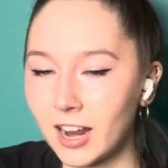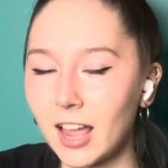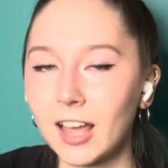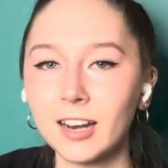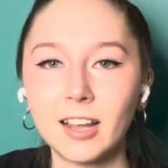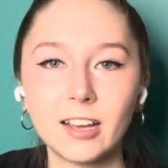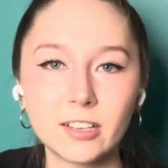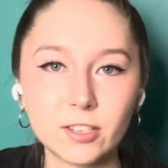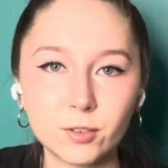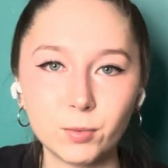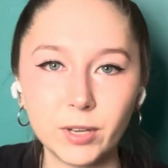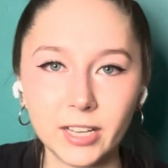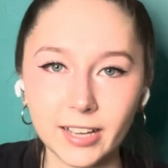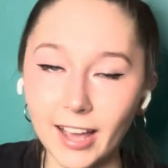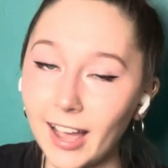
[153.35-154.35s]
And as
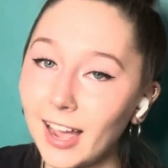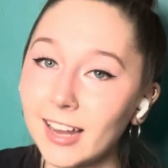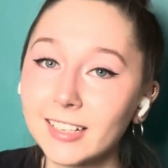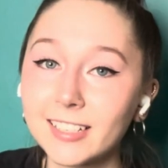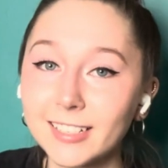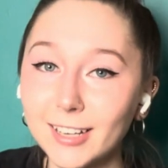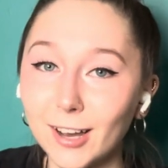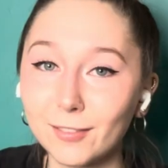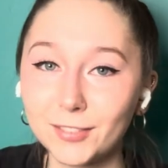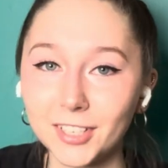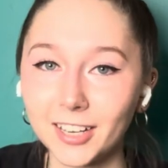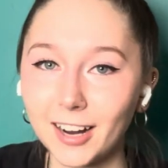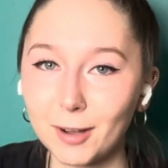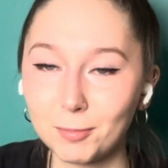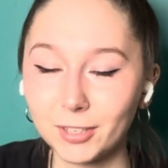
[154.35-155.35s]
we add stuff to our
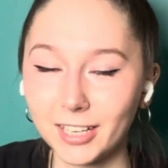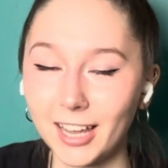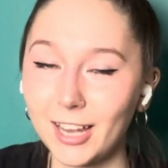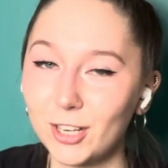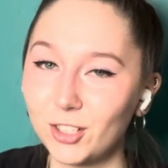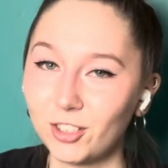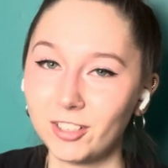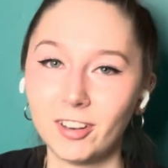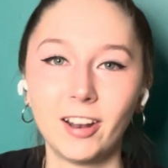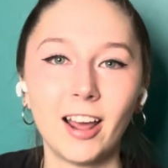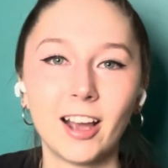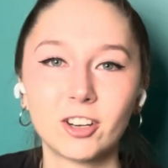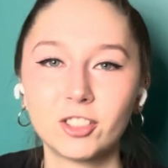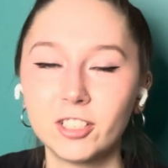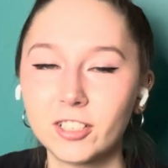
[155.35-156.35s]
application and
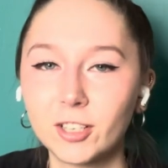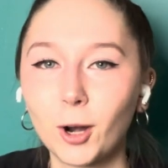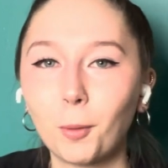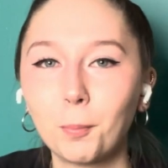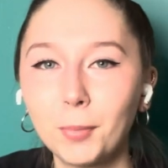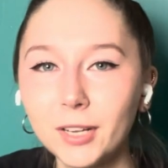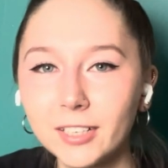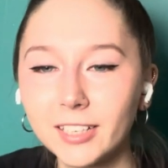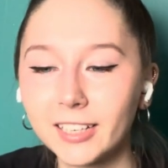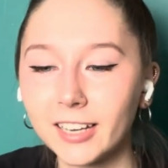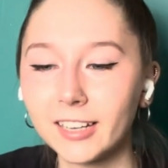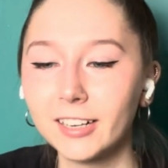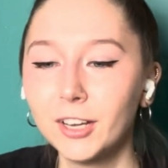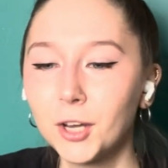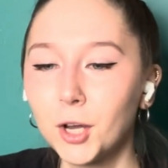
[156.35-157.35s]
actually start building it,